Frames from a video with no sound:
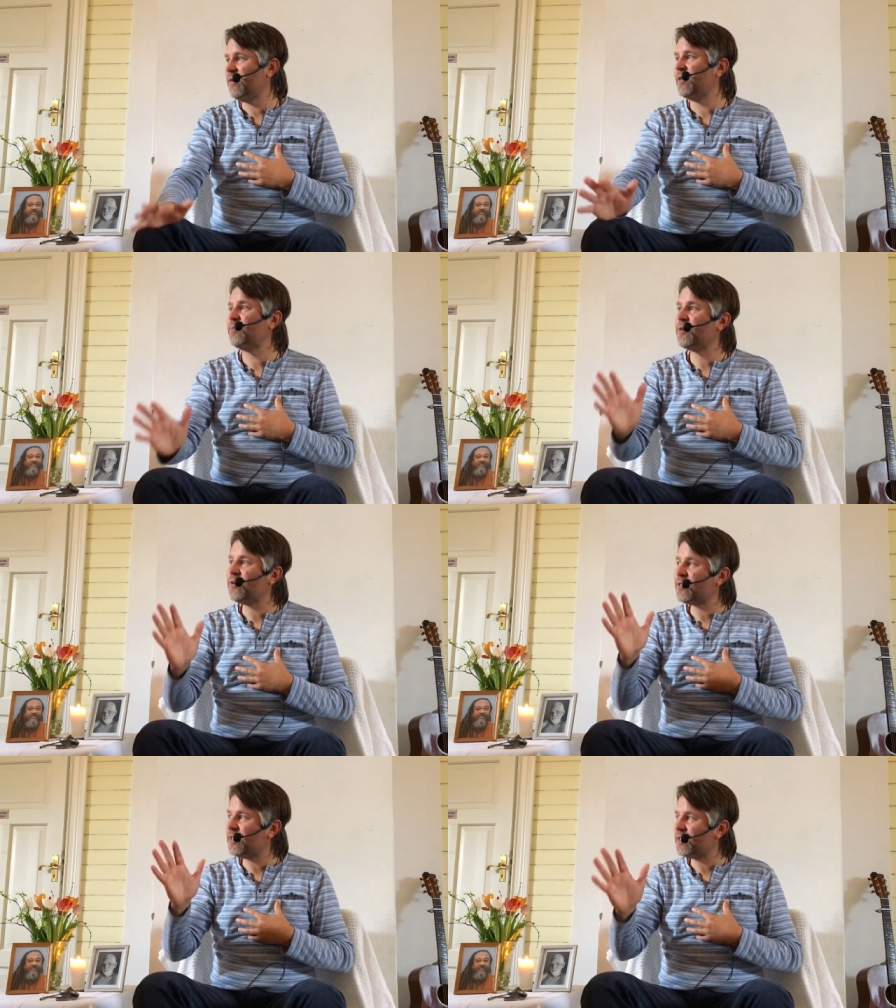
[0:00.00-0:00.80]
is
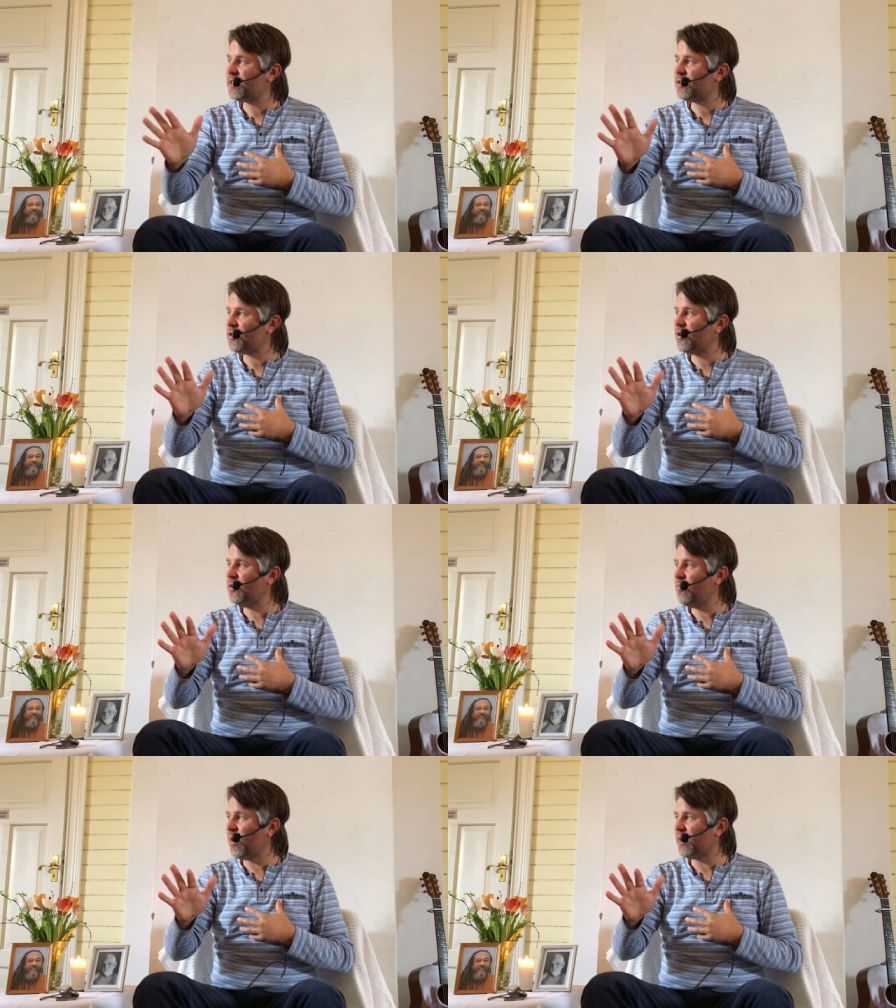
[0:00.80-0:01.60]
because it's such a
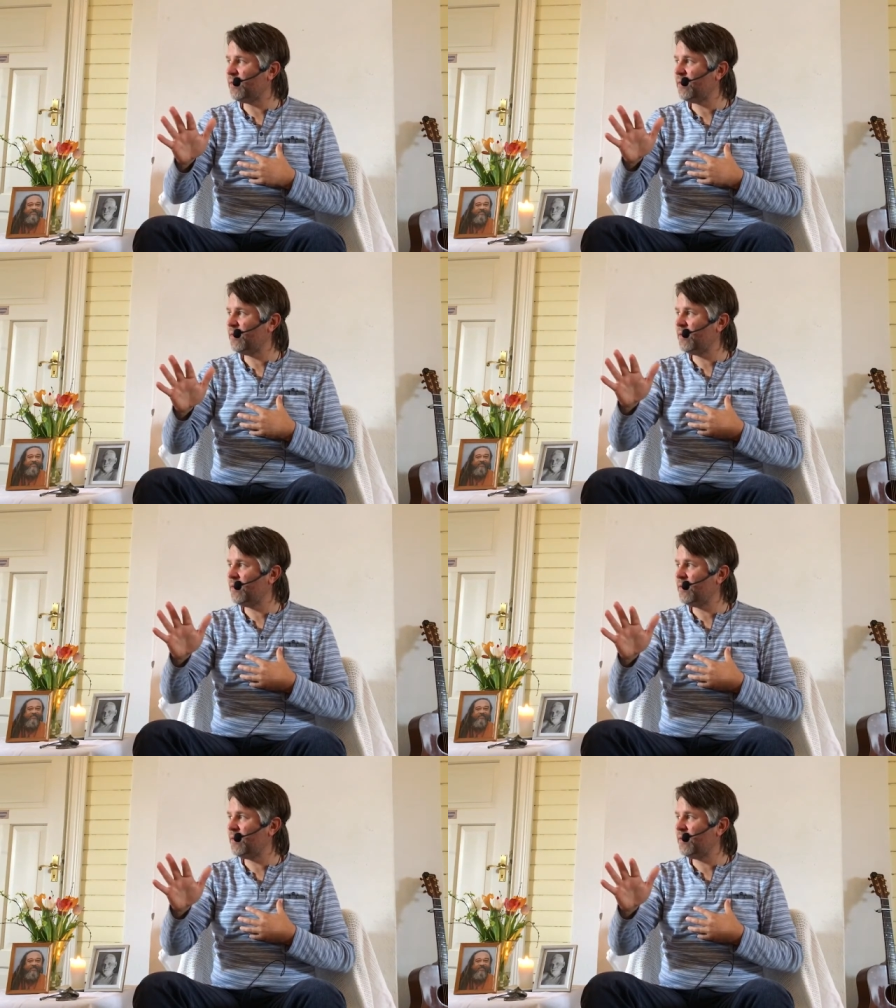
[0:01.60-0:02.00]
good one.